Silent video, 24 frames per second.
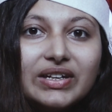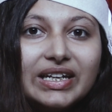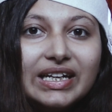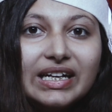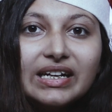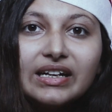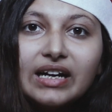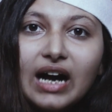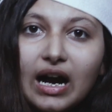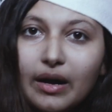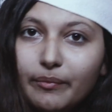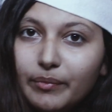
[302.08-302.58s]

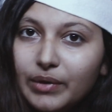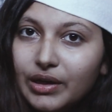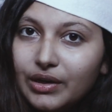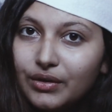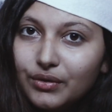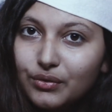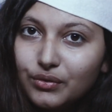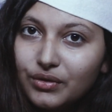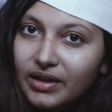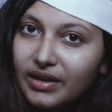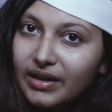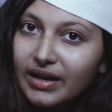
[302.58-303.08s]
very
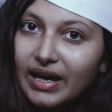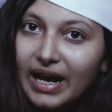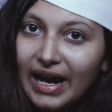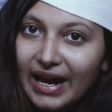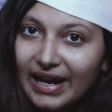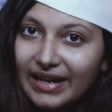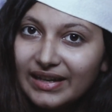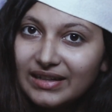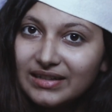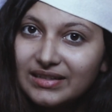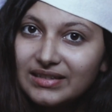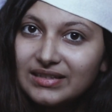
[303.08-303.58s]
calming to their
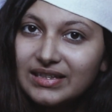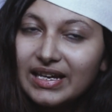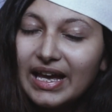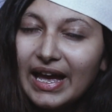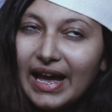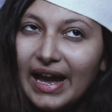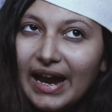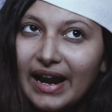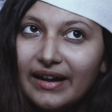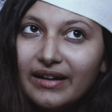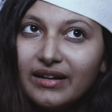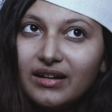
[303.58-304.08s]
eyes,
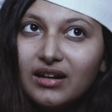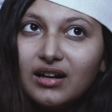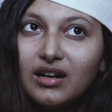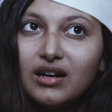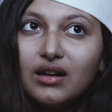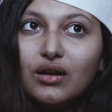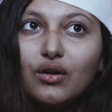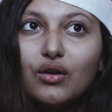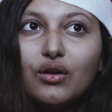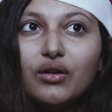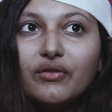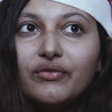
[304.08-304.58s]
and a
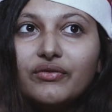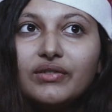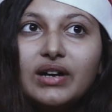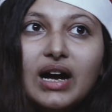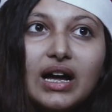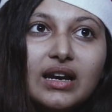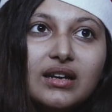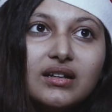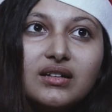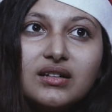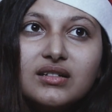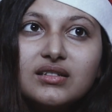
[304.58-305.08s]
lot of
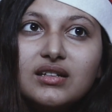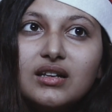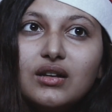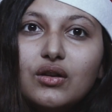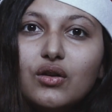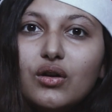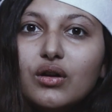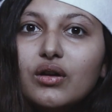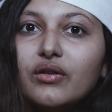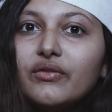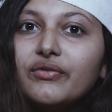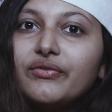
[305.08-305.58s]
colors, a
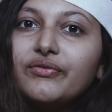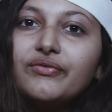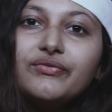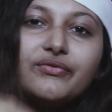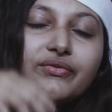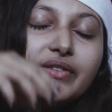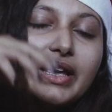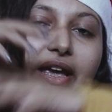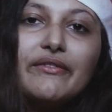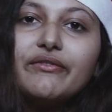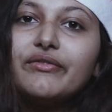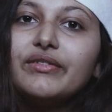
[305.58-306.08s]
lot of
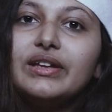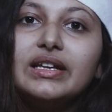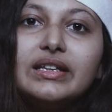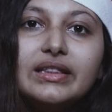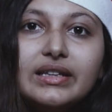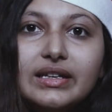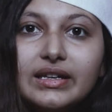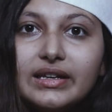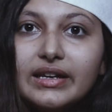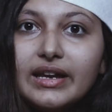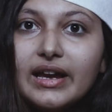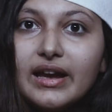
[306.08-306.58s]

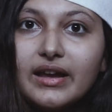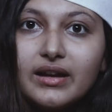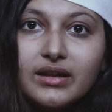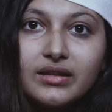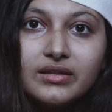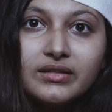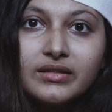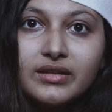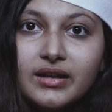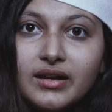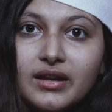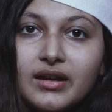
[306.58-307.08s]
everything here
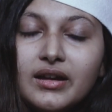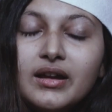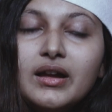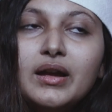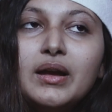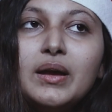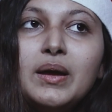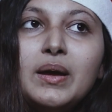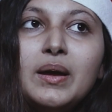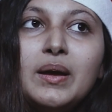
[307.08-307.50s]
and there